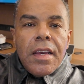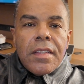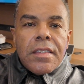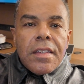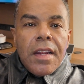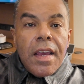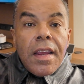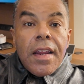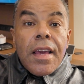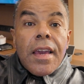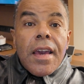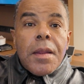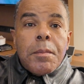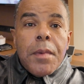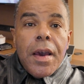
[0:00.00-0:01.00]
and tonight I
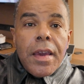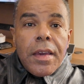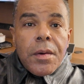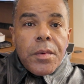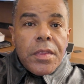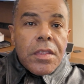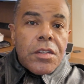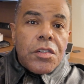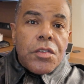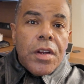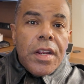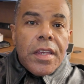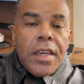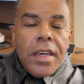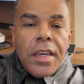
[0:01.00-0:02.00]
got Mike with the
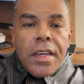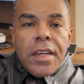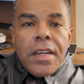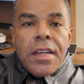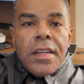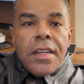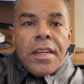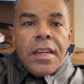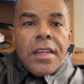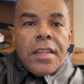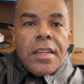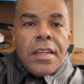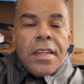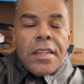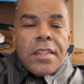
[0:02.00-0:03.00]
straight key.
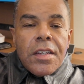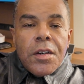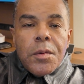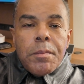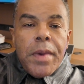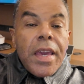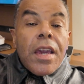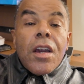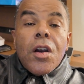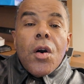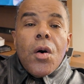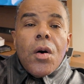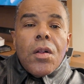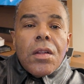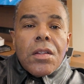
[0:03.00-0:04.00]
So make a
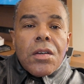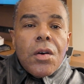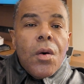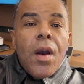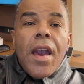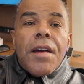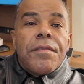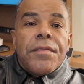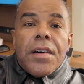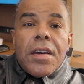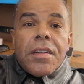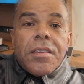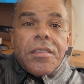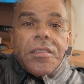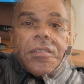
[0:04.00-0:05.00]
goal, go have
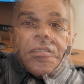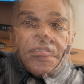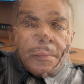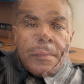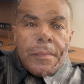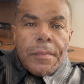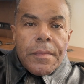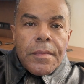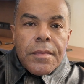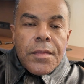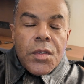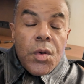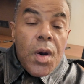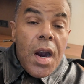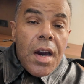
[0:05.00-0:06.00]
fun.
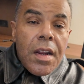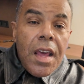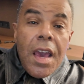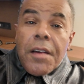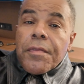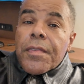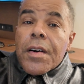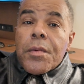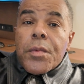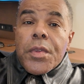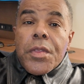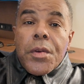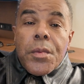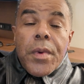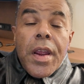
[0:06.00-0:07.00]
Go out, have fun
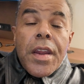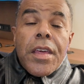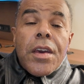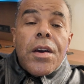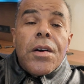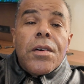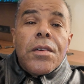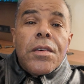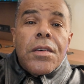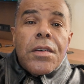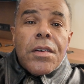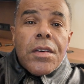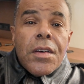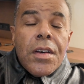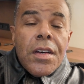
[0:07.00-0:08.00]
with your radio.
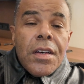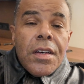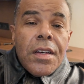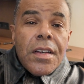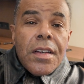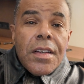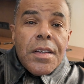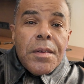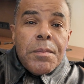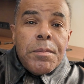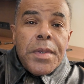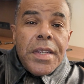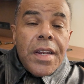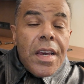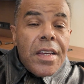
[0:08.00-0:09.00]

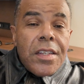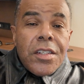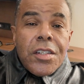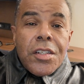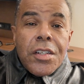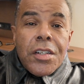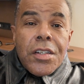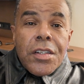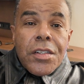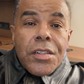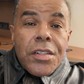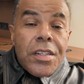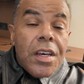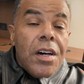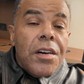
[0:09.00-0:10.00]
Be nice to
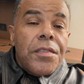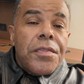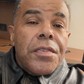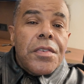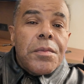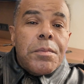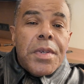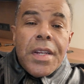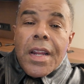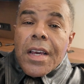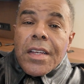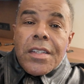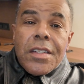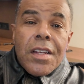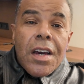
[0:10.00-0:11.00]
yourself, be
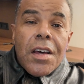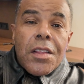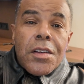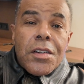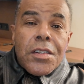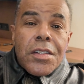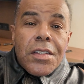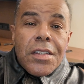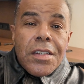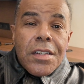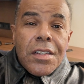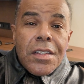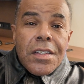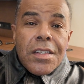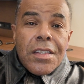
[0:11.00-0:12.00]
nice to others.
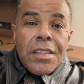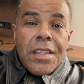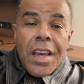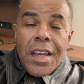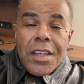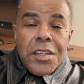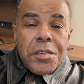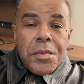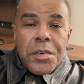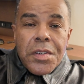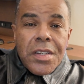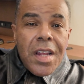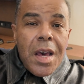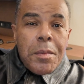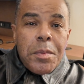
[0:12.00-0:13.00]
Thanks for
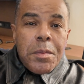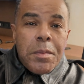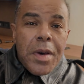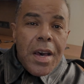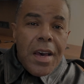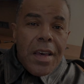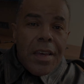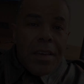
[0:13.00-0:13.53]
stopping by.